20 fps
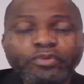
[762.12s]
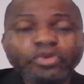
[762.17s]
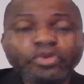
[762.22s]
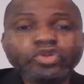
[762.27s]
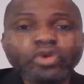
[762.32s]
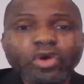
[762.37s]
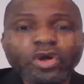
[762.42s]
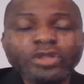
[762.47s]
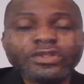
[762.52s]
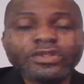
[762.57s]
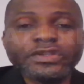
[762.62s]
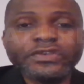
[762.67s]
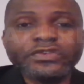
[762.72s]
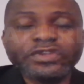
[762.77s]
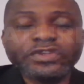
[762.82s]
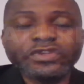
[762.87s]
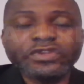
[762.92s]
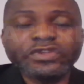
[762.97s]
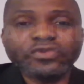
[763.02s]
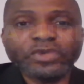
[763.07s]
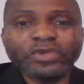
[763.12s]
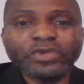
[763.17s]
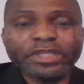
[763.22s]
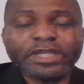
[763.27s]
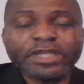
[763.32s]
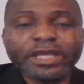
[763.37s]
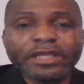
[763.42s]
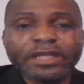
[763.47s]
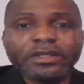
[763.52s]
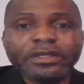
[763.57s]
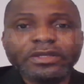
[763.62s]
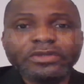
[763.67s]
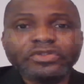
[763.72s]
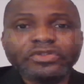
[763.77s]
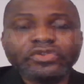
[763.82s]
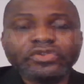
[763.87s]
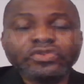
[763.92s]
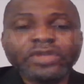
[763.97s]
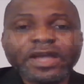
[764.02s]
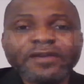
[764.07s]
Put all these things together
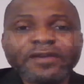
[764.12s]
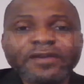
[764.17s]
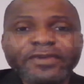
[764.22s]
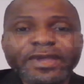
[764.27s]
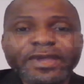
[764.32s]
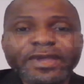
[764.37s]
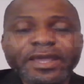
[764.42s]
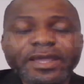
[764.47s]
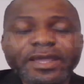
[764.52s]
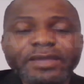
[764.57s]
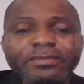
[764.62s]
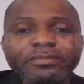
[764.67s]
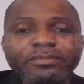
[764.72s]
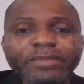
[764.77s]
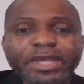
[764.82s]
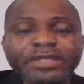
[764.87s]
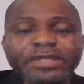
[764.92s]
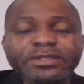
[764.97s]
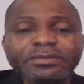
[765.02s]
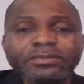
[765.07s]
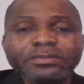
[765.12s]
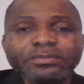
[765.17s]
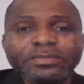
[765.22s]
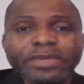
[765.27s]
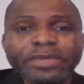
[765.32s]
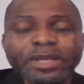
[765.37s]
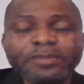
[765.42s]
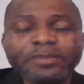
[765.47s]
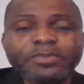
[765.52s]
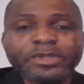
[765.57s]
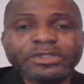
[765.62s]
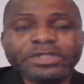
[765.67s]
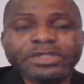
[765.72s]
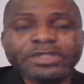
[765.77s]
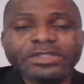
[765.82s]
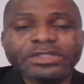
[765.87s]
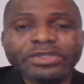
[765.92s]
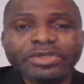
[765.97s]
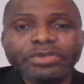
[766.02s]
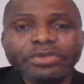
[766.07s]
should have made
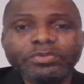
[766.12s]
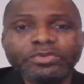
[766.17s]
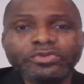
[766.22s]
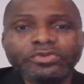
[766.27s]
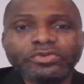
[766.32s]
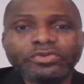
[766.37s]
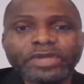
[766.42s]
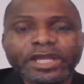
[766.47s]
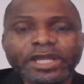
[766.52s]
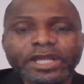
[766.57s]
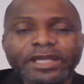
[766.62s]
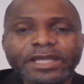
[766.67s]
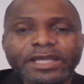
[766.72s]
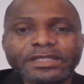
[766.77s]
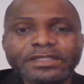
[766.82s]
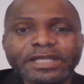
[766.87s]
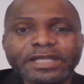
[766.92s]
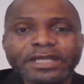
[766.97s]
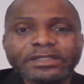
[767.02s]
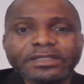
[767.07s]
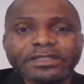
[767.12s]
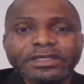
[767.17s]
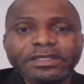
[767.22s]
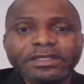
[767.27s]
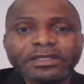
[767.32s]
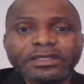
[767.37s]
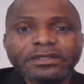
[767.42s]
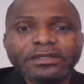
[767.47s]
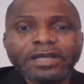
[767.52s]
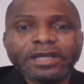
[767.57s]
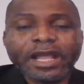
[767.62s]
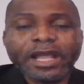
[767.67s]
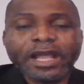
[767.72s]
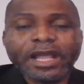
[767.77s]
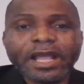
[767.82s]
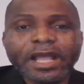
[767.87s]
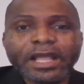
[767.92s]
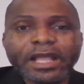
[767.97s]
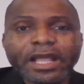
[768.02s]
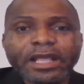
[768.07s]
President Tinubu to realize that
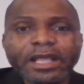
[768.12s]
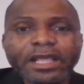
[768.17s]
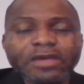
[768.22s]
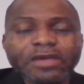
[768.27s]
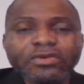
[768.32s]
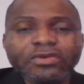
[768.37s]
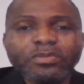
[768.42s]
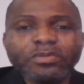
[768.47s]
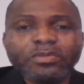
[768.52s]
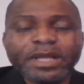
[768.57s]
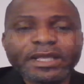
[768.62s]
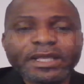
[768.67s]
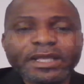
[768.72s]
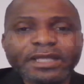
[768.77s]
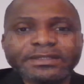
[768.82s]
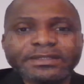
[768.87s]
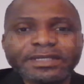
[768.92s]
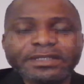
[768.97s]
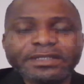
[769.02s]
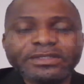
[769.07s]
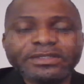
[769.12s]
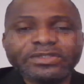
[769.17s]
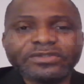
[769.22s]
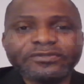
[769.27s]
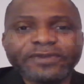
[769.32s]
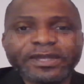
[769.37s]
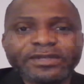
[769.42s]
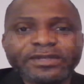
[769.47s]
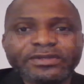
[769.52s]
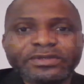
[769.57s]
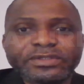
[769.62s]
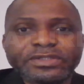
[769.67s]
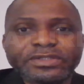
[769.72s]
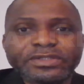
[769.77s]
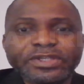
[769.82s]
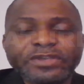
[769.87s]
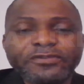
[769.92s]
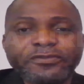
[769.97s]
I can go back and sell these refineries.